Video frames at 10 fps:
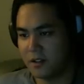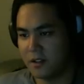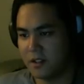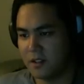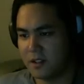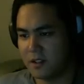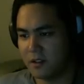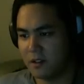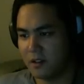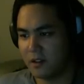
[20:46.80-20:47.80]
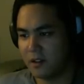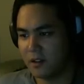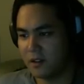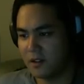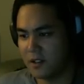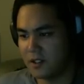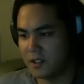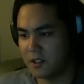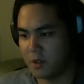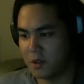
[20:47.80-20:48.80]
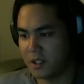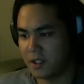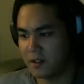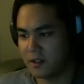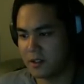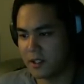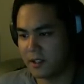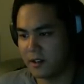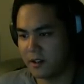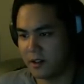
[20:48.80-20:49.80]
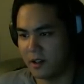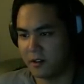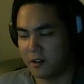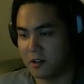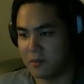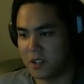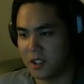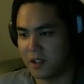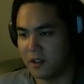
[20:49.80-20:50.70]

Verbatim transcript: This isn't... This isn't music. This is like the art gallery or some shit.